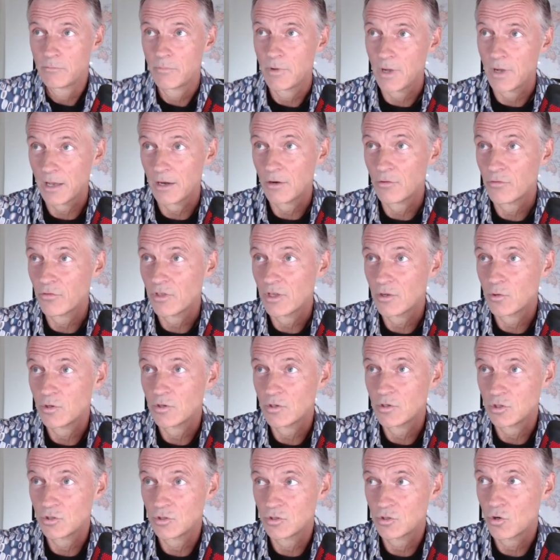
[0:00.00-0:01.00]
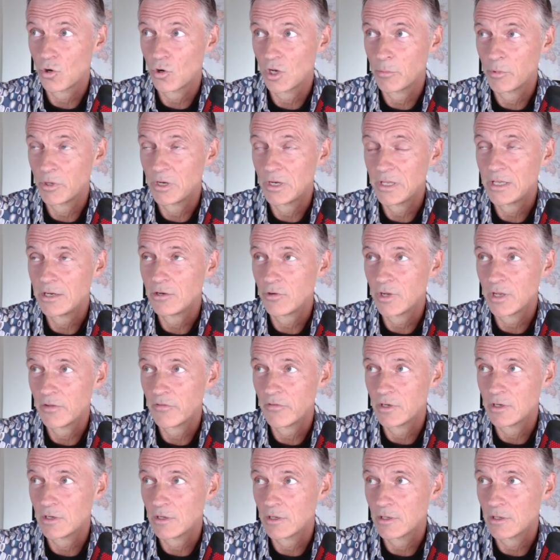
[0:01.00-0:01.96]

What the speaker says: I don't think we should call him a leader even,